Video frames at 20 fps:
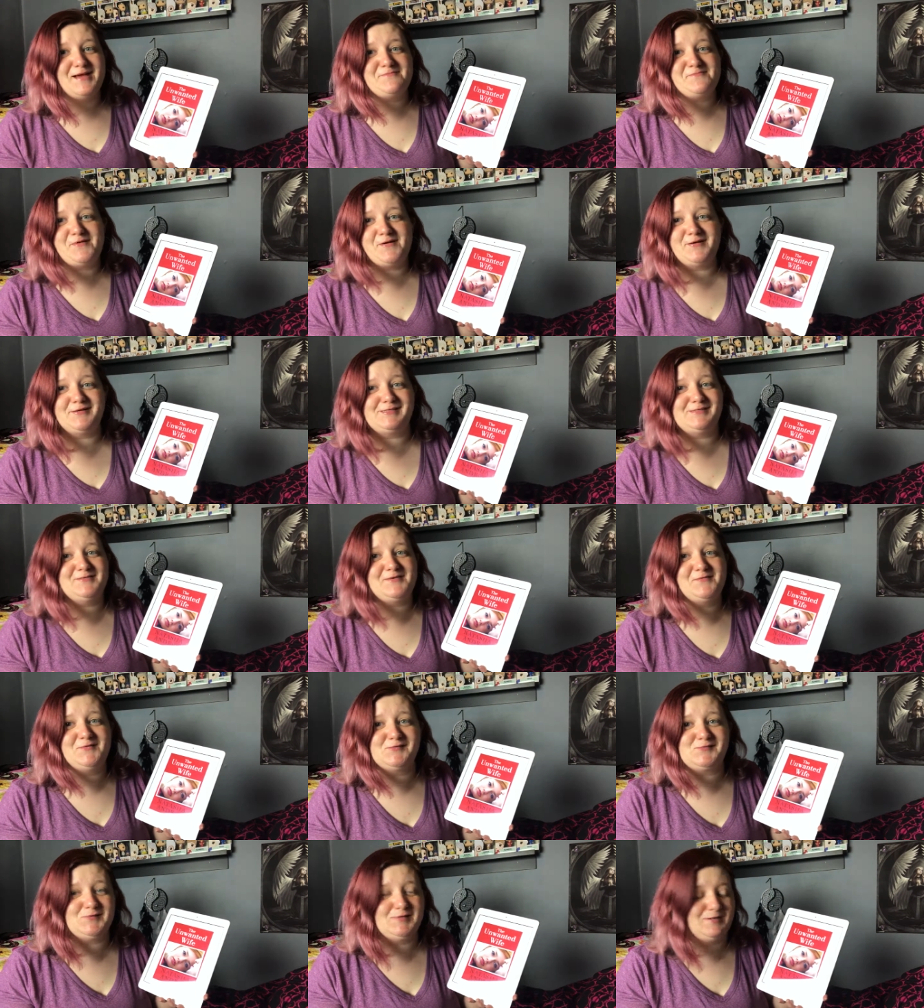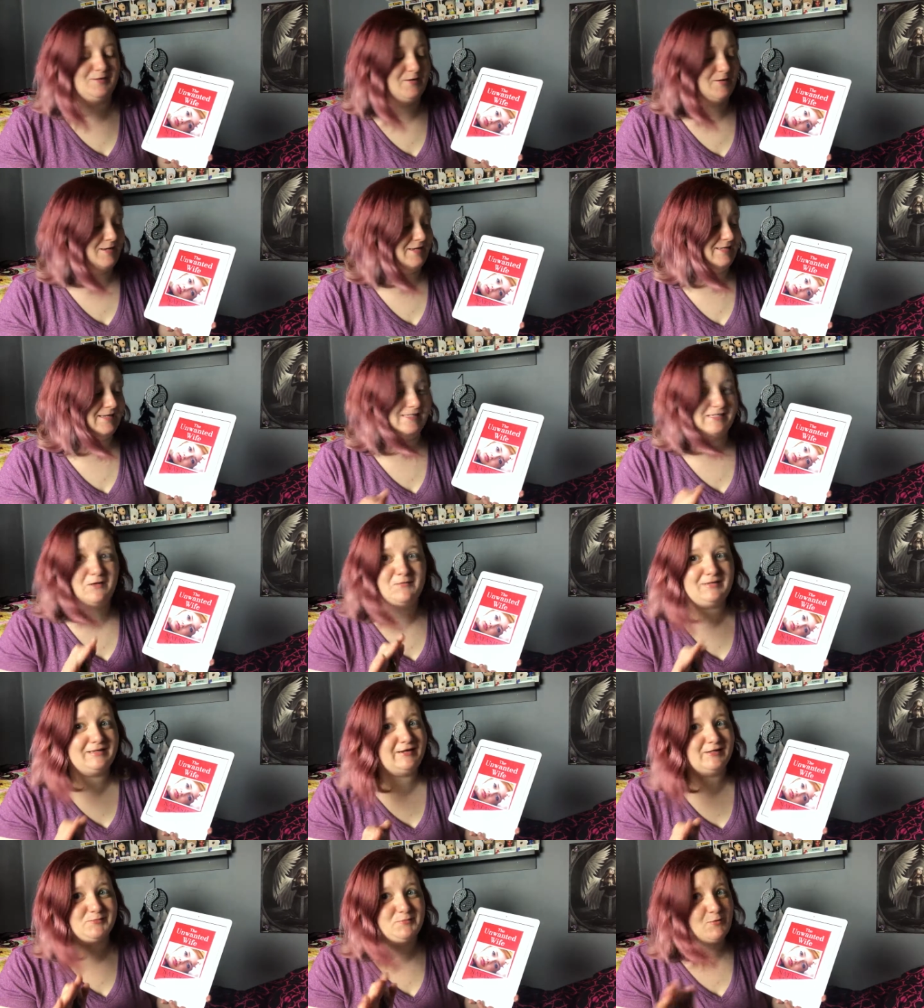that part to me was he does
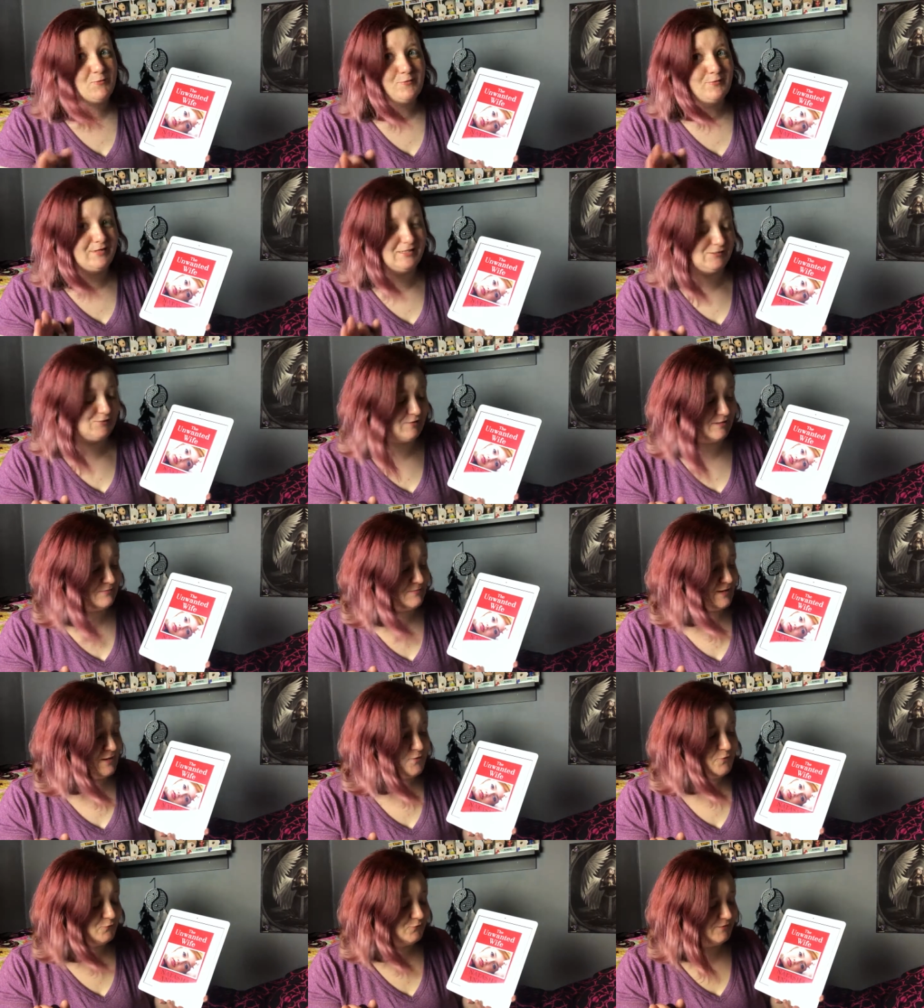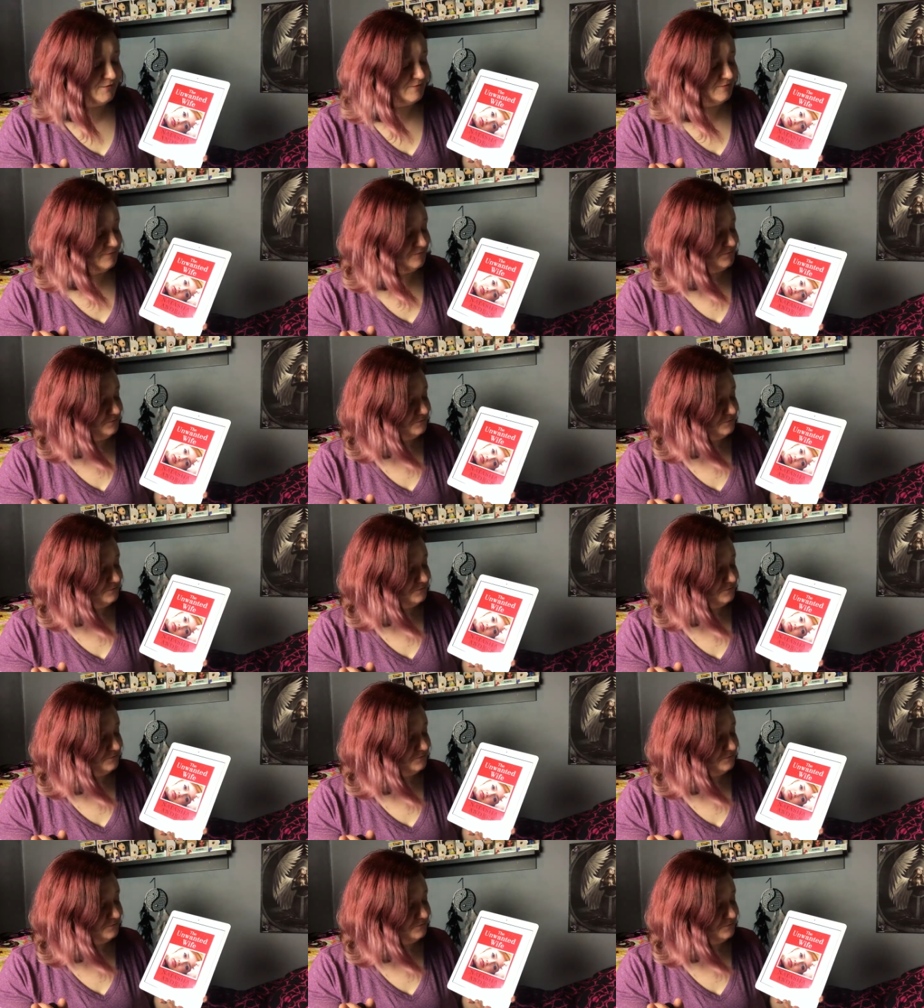everything else but won't kiss her on the mouth